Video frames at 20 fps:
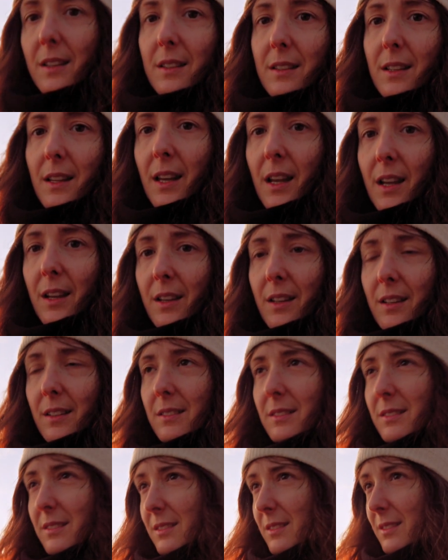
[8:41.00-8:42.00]
that I
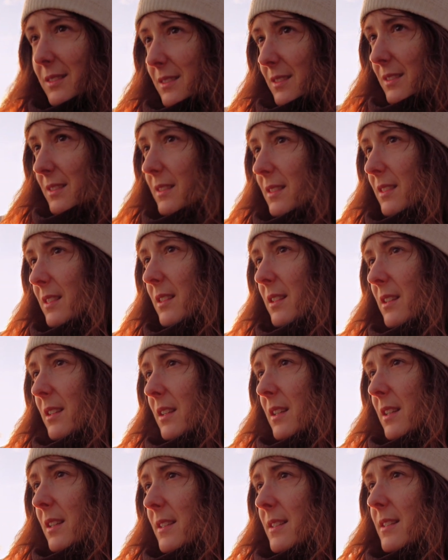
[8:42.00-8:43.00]

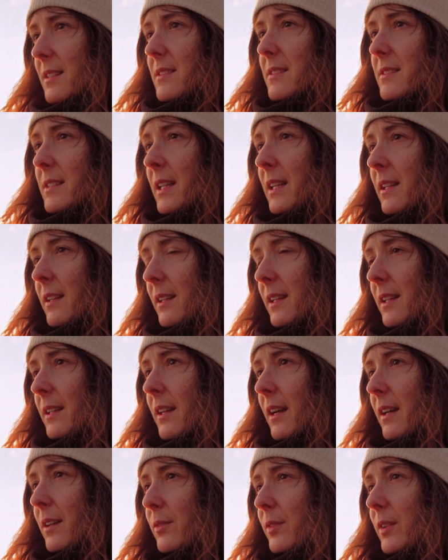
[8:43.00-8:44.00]
still need,
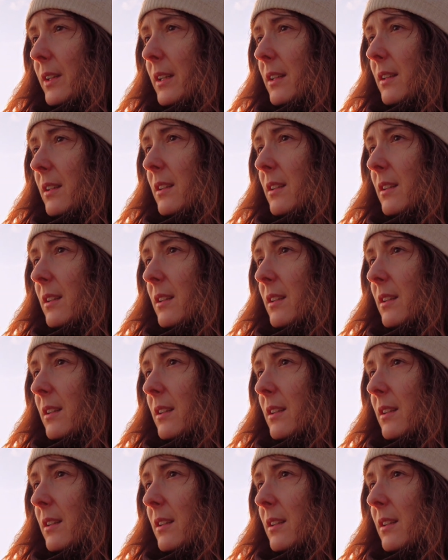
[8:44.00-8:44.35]
I think.